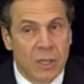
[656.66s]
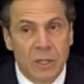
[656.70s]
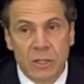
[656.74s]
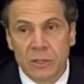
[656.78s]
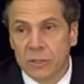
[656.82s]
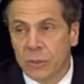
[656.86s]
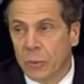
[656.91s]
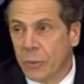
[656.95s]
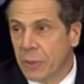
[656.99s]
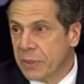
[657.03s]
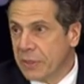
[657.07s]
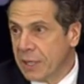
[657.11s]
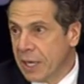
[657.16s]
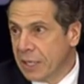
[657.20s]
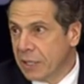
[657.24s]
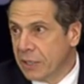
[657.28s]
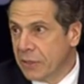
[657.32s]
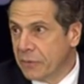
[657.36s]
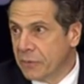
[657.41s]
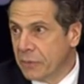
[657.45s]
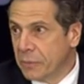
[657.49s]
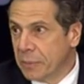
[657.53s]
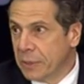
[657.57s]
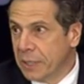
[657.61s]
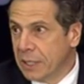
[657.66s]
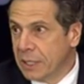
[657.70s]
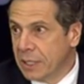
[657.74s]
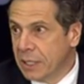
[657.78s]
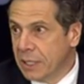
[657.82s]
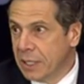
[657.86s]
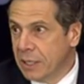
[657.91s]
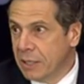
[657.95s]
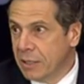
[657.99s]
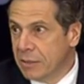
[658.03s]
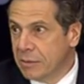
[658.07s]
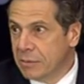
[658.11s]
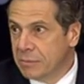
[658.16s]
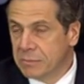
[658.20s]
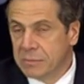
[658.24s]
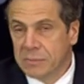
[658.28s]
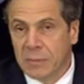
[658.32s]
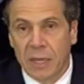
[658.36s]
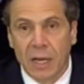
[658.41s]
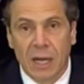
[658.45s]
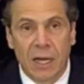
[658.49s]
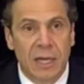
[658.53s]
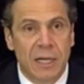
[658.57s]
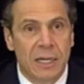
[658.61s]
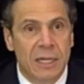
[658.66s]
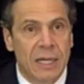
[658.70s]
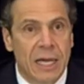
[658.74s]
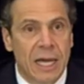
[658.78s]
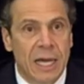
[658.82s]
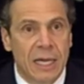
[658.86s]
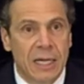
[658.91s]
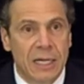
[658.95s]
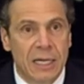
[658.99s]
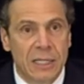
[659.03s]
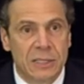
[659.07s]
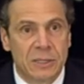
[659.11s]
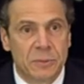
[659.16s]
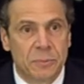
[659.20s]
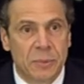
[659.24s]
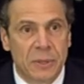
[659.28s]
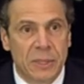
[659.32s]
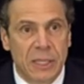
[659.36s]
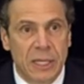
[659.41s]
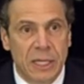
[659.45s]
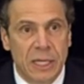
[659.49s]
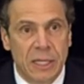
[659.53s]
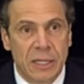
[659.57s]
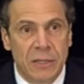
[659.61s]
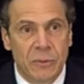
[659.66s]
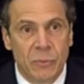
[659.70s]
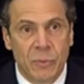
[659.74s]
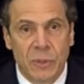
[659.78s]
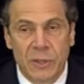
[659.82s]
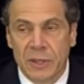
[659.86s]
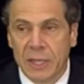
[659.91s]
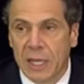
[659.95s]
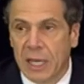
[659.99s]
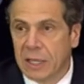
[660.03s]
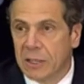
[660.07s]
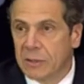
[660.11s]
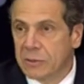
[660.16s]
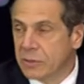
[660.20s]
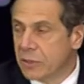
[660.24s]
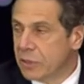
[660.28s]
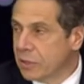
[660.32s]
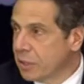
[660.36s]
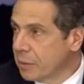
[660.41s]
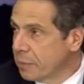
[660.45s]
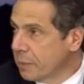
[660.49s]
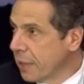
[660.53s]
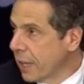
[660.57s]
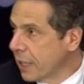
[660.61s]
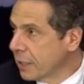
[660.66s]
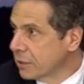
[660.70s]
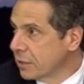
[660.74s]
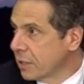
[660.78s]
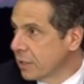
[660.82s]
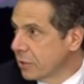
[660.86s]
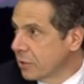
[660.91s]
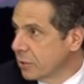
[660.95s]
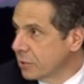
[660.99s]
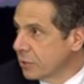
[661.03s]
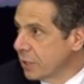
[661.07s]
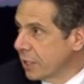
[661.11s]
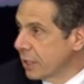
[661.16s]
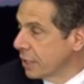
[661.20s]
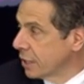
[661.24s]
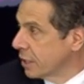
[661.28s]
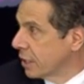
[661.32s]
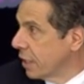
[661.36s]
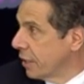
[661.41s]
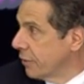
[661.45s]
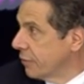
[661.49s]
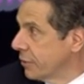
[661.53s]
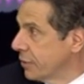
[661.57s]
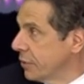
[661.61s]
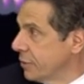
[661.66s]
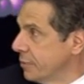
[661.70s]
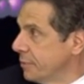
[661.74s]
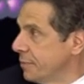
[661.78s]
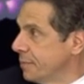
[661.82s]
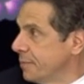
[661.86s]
So we thank you for being here. And let's begin. With that, I'll turn it back to the Lieutenant Governor.